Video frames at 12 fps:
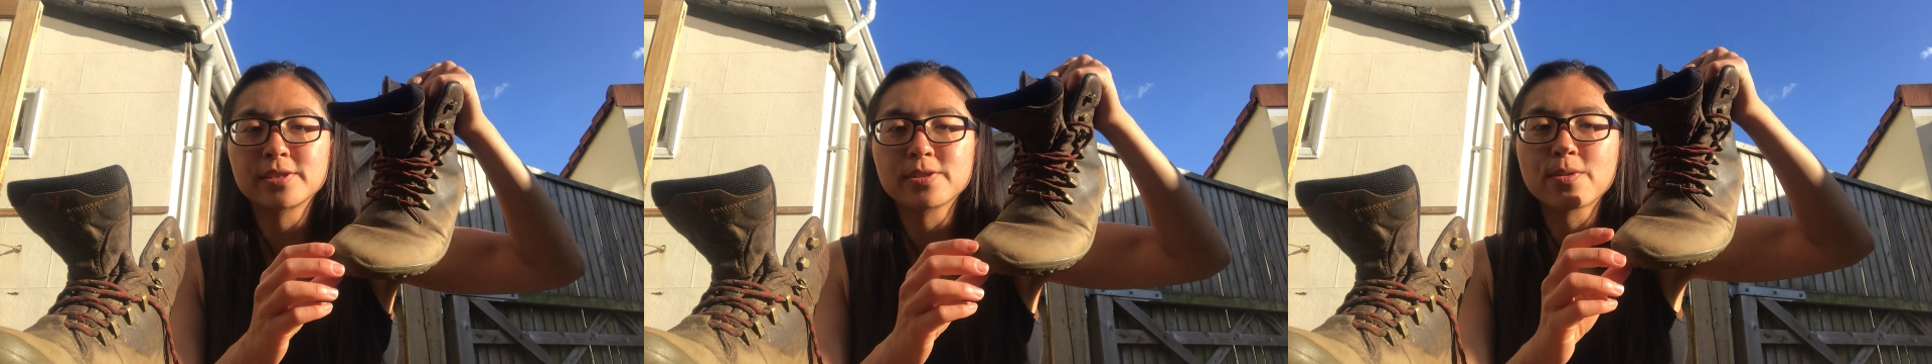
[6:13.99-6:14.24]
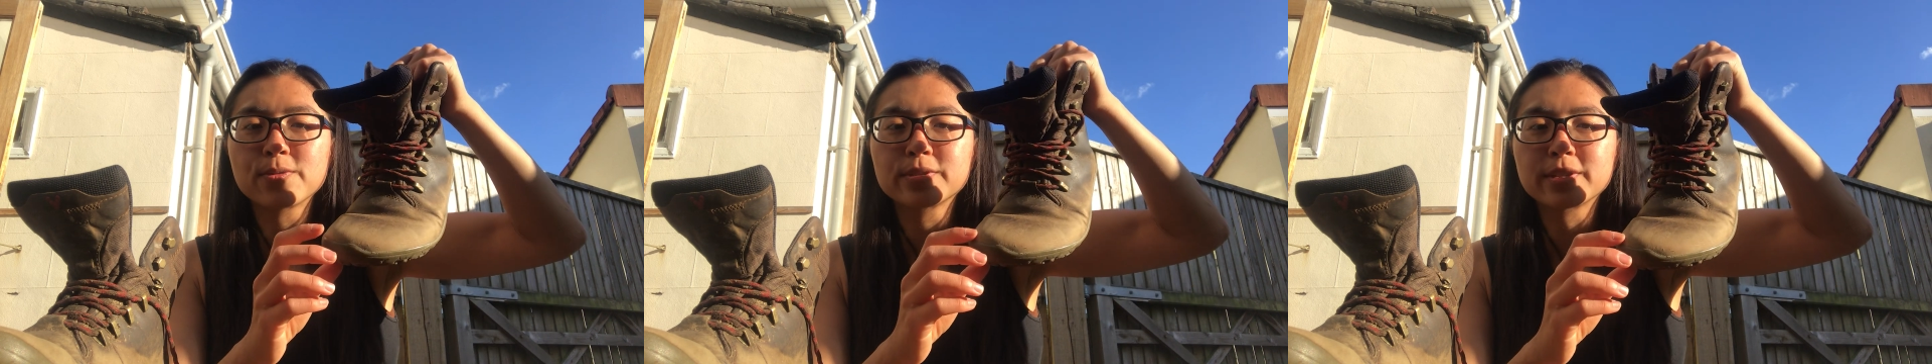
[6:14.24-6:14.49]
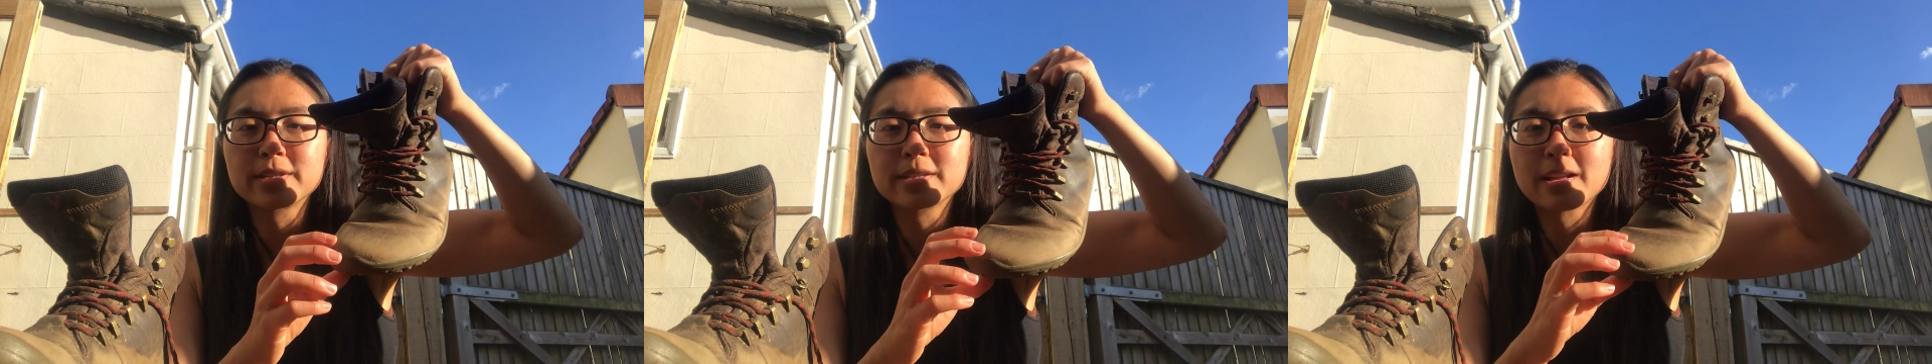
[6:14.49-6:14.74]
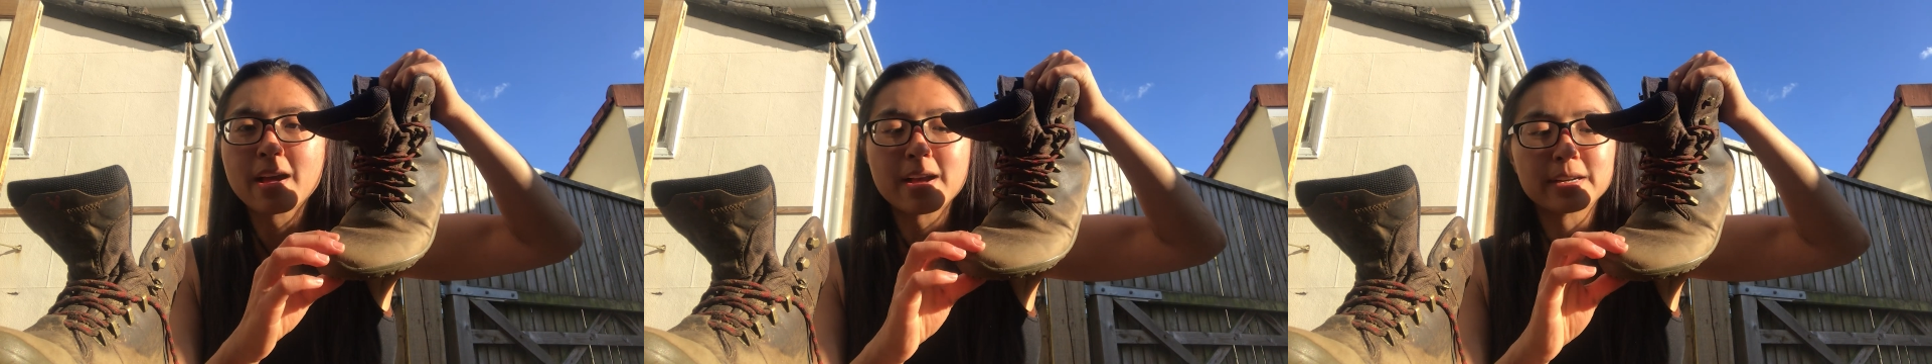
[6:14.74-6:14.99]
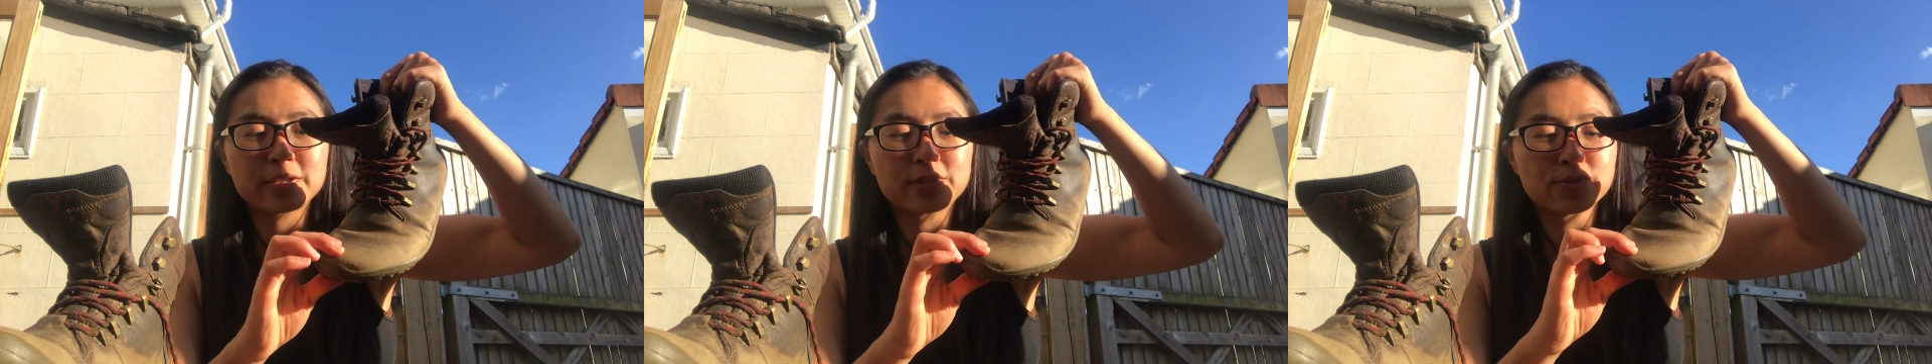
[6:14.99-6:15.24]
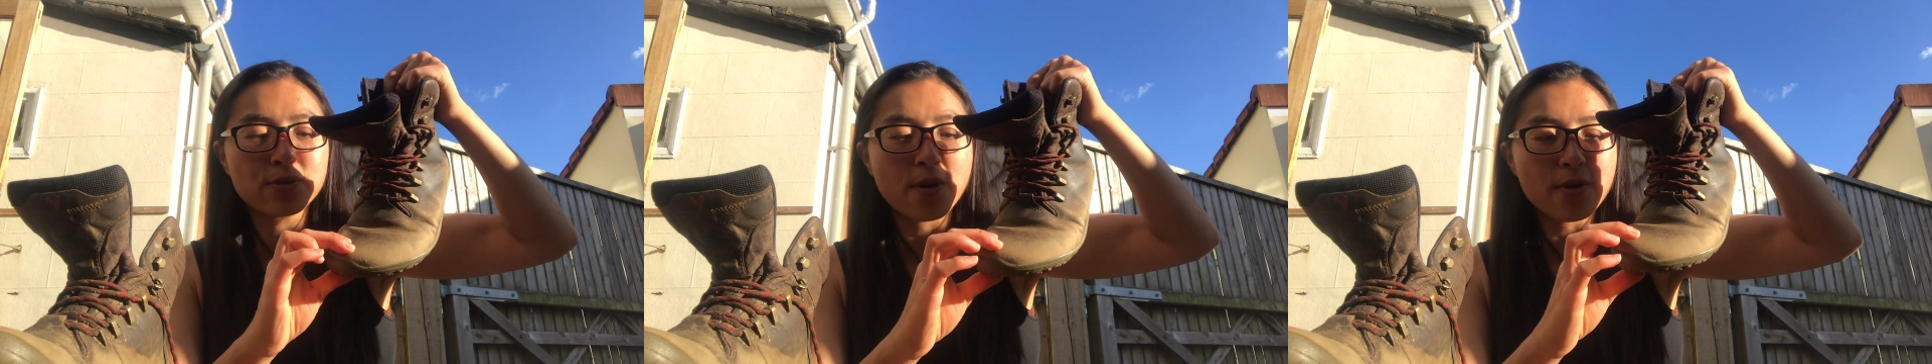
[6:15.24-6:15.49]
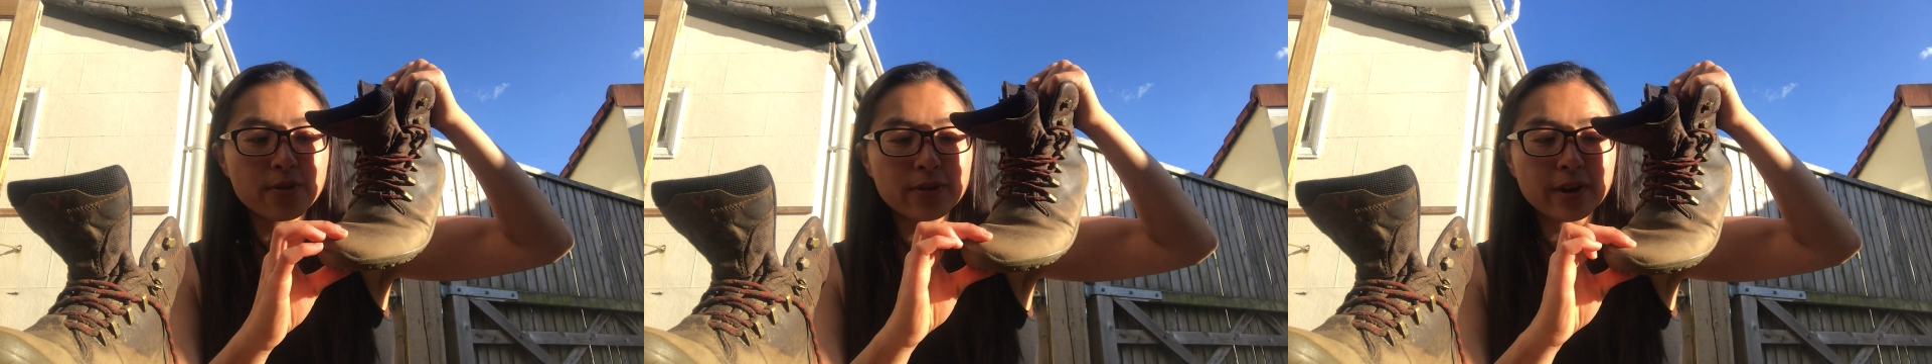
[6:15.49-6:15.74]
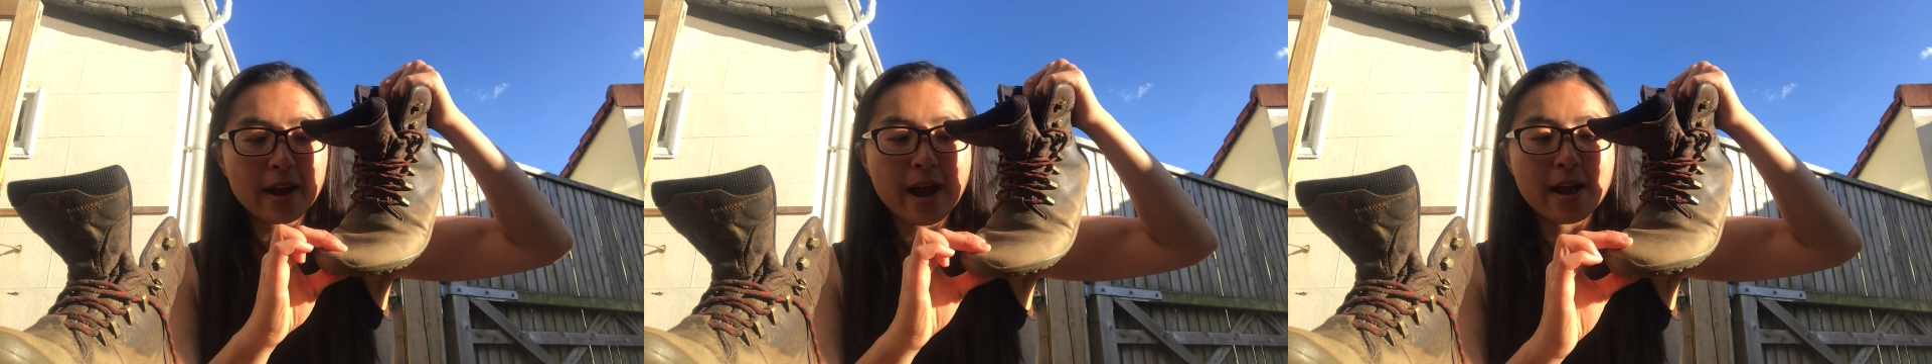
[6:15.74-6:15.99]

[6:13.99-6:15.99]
sold as like strong